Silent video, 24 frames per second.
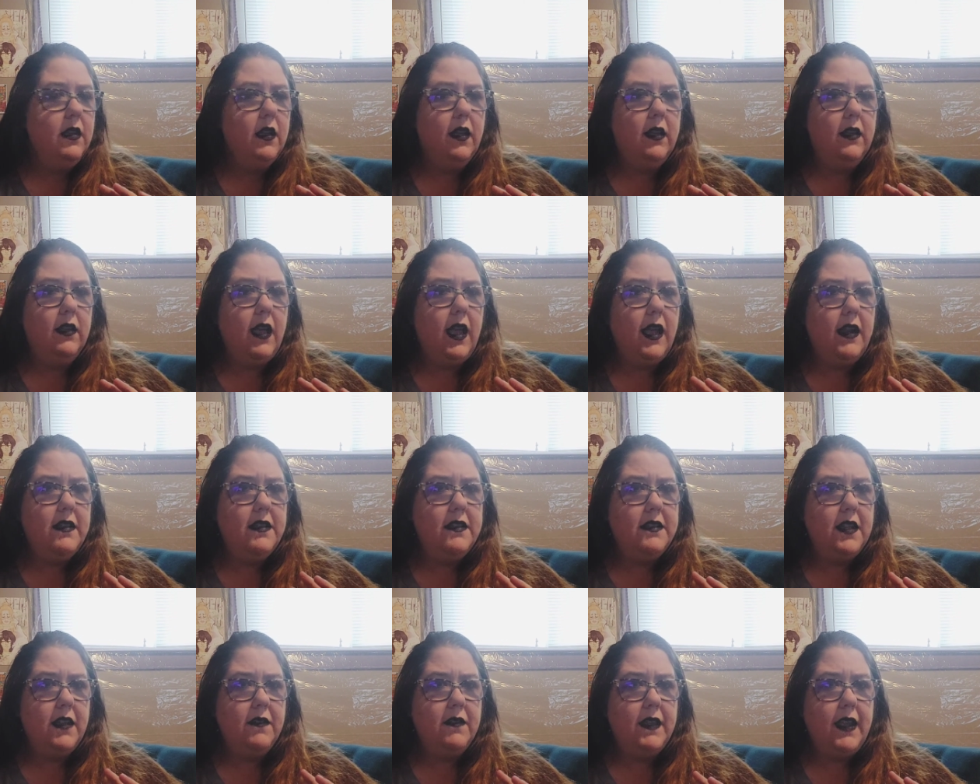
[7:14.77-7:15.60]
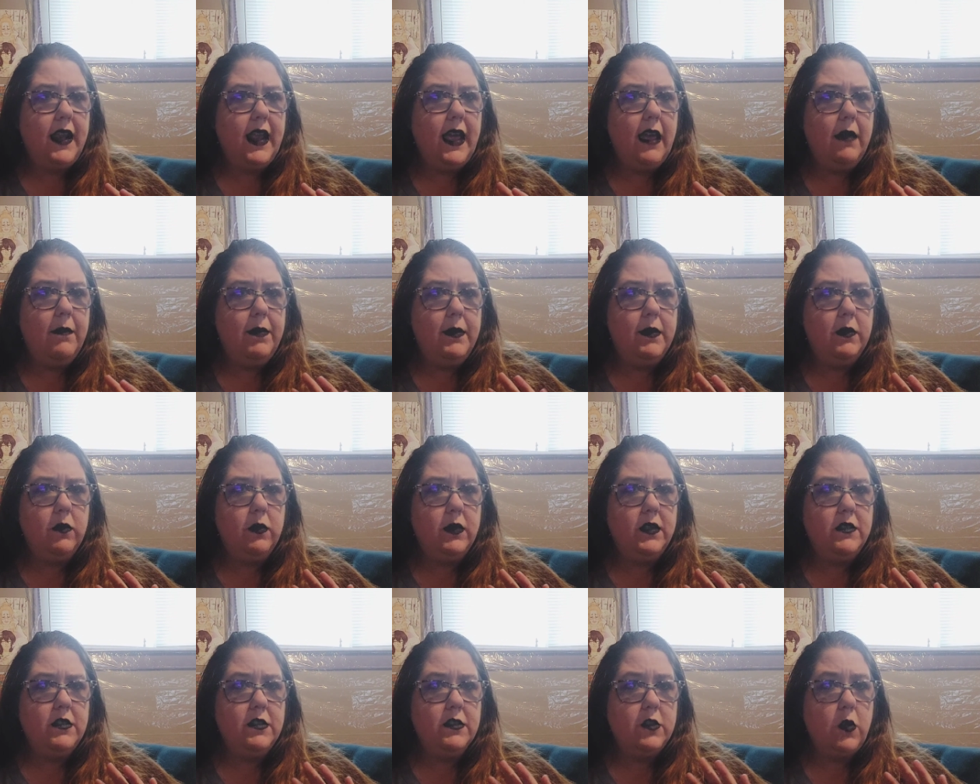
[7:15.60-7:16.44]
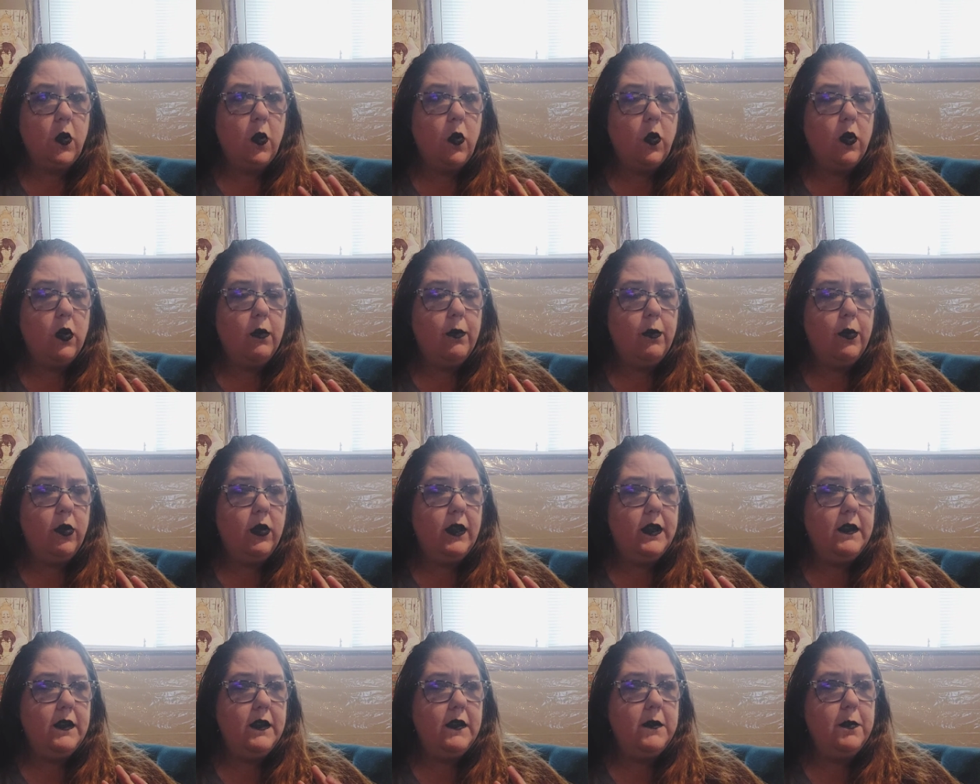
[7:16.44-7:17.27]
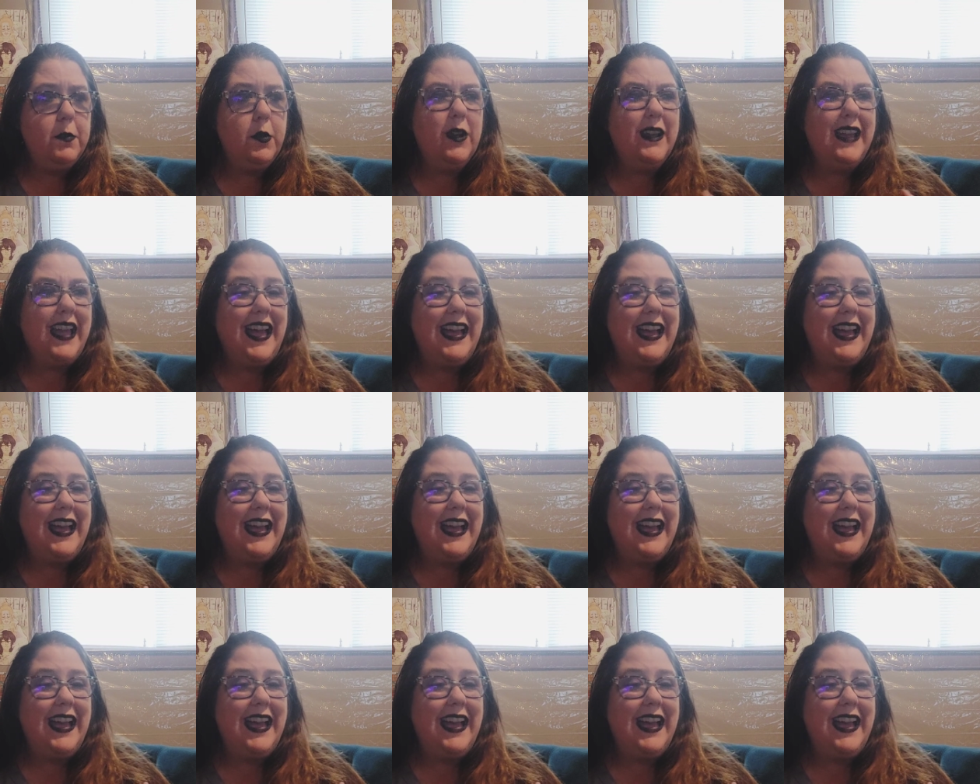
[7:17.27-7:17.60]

a lot of stuff that happened was just horrible in this book,